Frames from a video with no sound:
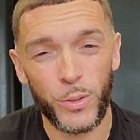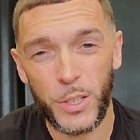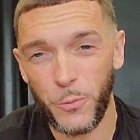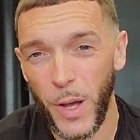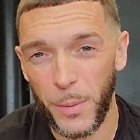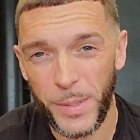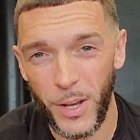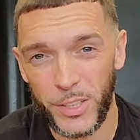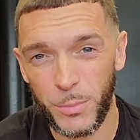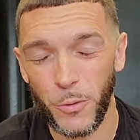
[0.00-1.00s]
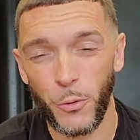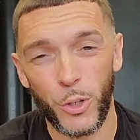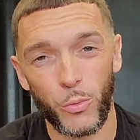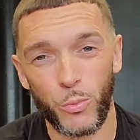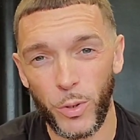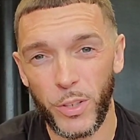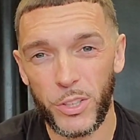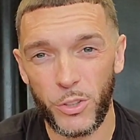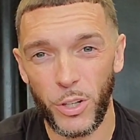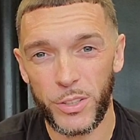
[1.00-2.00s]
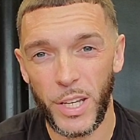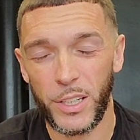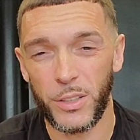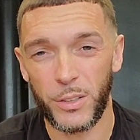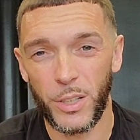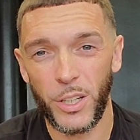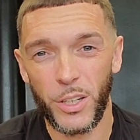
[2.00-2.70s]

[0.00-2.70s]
at least 5,000 before you really start taking,